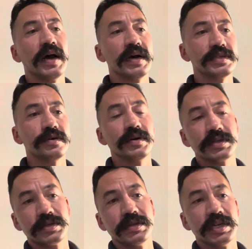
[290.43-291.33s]
So
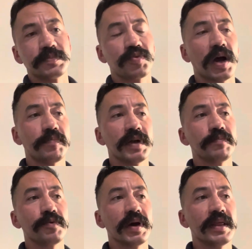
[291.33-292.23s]
it's propped up
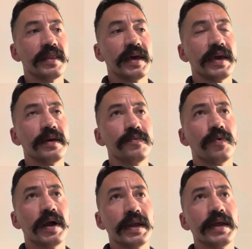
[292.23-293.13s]
the way that they
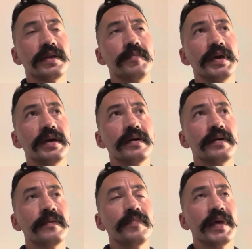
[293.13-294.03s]
wanted it to be.
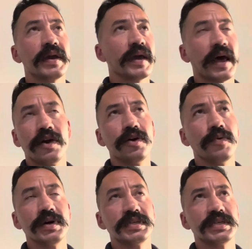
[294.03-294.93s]
Again, I don't know
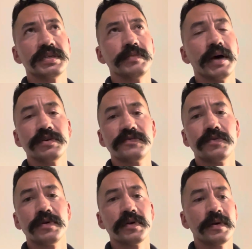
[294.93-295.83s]
what system that was
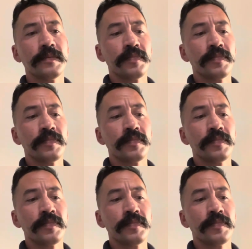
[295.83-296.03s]
for.